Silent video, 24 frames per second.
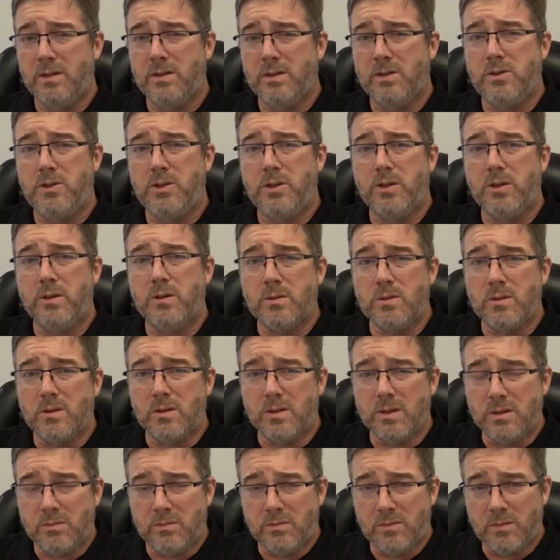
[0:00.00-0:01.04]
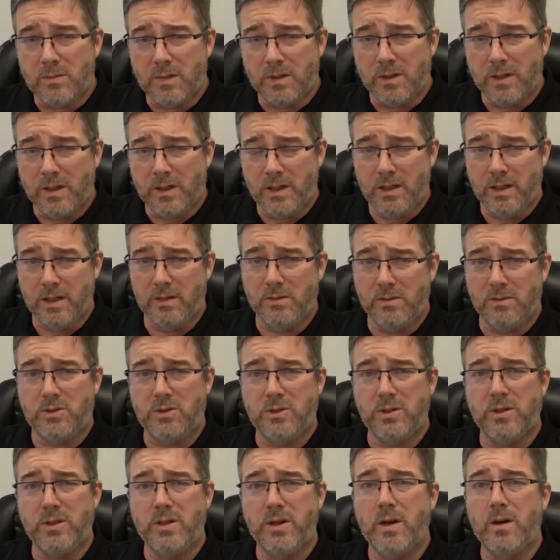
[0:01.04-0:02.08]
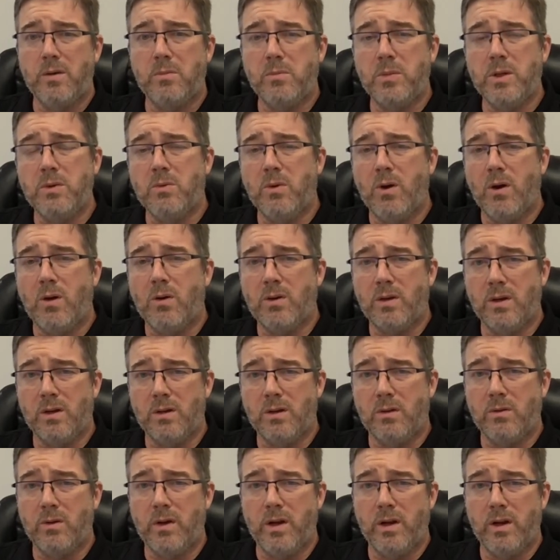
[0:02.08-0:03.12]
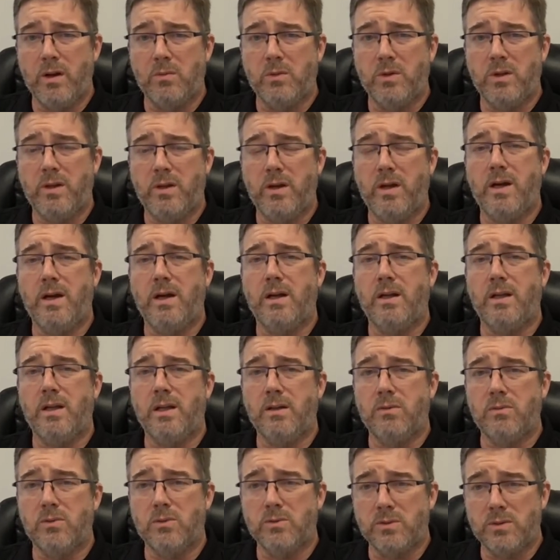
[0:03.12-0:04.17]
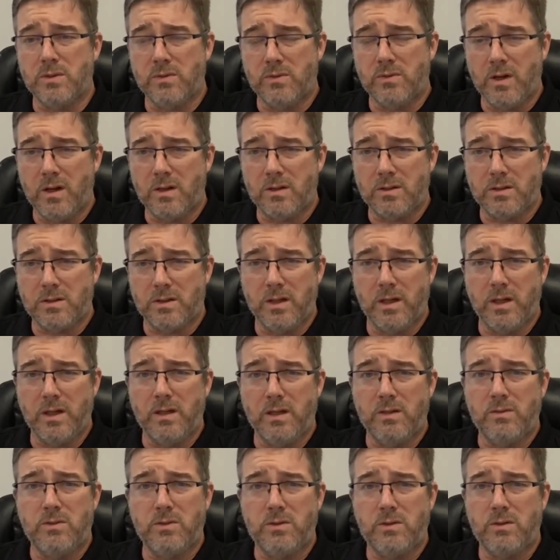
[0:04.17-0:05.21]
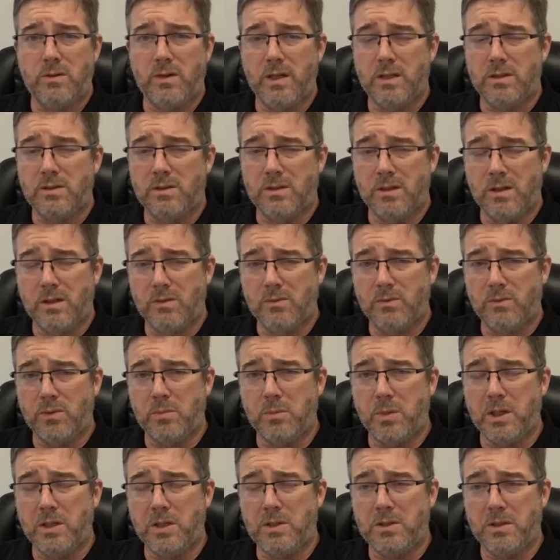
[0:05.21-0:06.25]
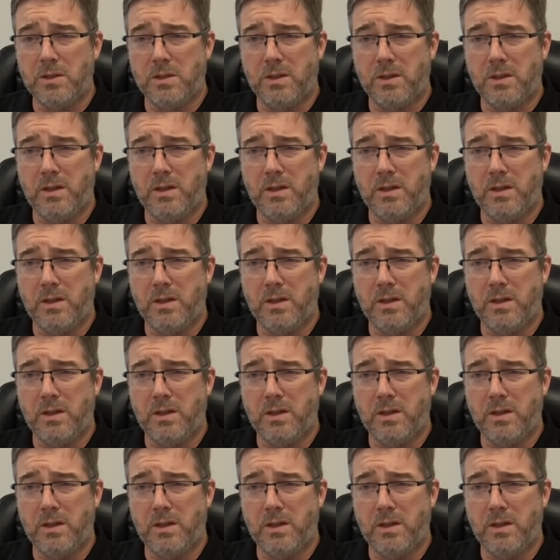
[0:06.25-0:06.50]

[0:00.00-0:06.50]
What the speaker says: Children, again, should not be walking around with high levels of oxidative stress and inflammation.